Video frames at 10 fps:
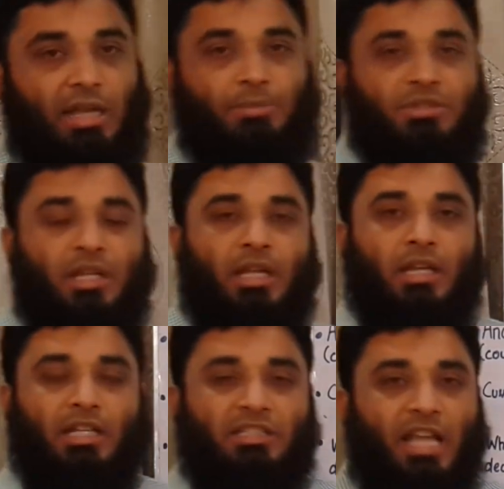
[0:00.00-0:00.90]
times,
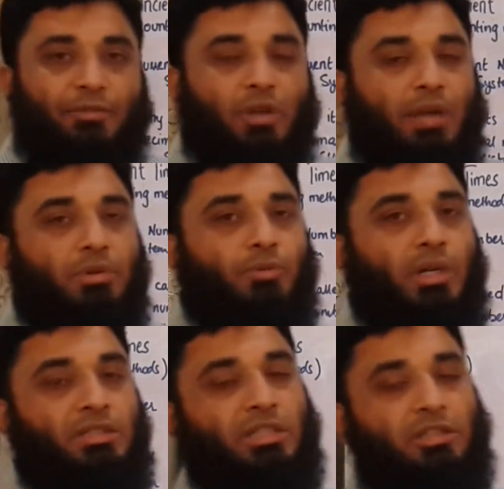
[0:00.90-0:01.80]
kids, have you ever
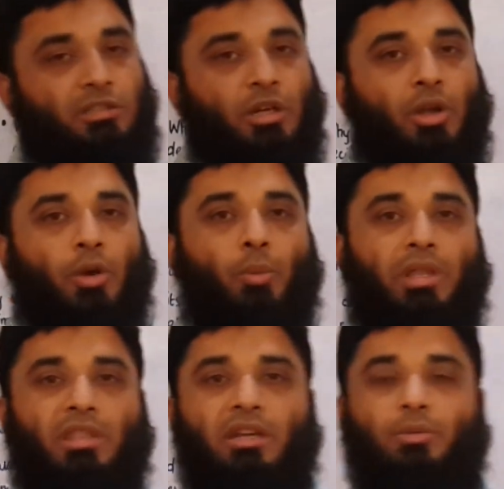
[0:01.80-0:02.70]
wondered
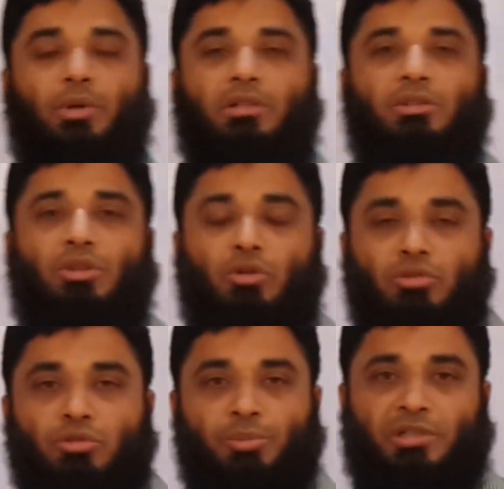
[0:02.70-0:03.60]
when there were
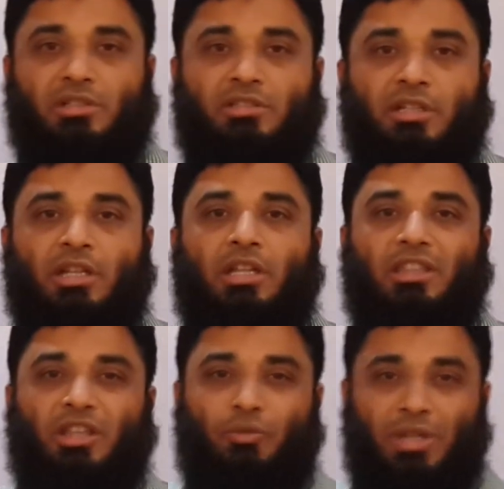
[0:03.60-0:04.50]
no numerals,
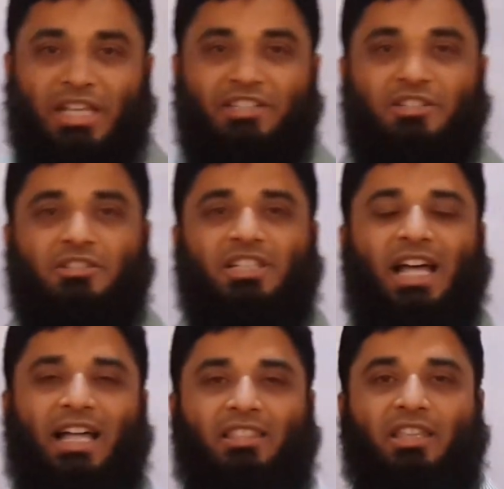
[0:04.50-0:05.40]
the
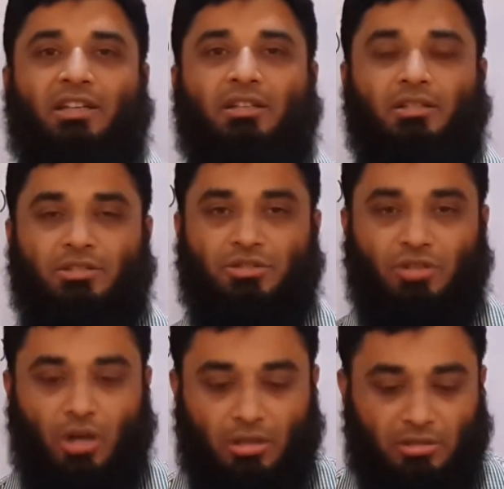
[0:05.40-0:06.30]
villagers had their
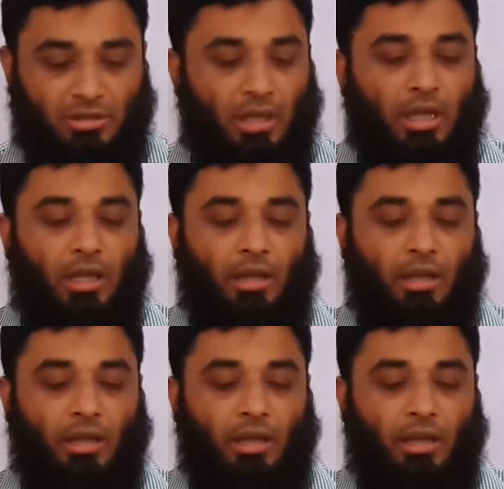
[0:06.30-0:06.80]
stocks,